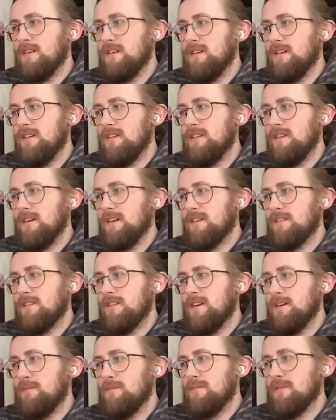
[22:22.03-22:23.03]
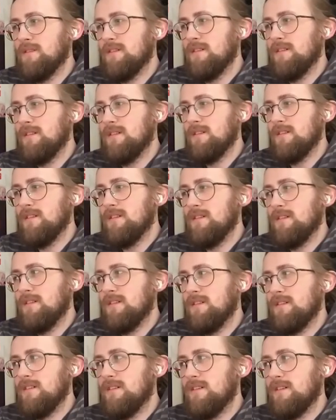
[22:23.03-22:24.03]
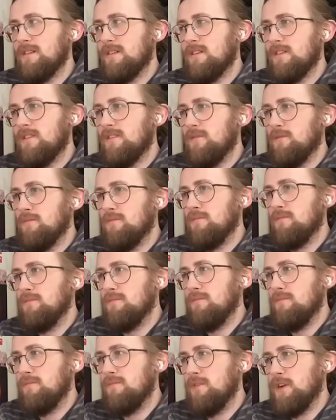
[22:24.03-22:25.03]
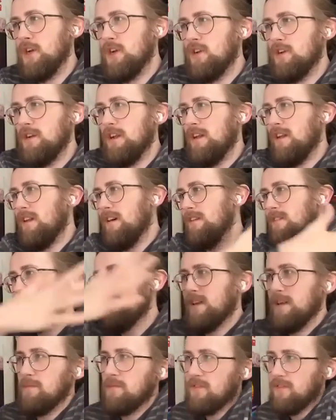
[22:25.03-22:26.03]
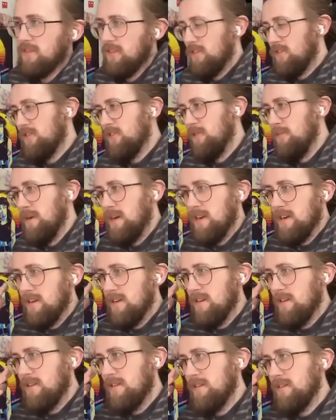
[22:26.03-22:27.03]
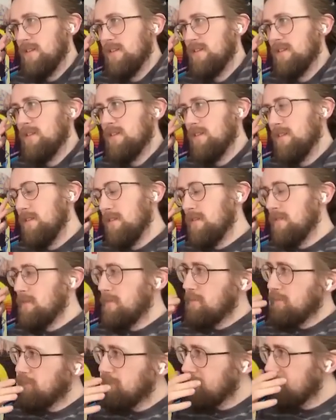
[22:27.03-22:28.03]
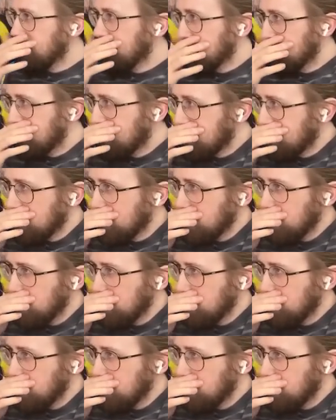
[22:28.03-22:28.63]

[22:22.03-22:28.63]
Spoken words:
in the next step? Because it usually the guy skips the summer. I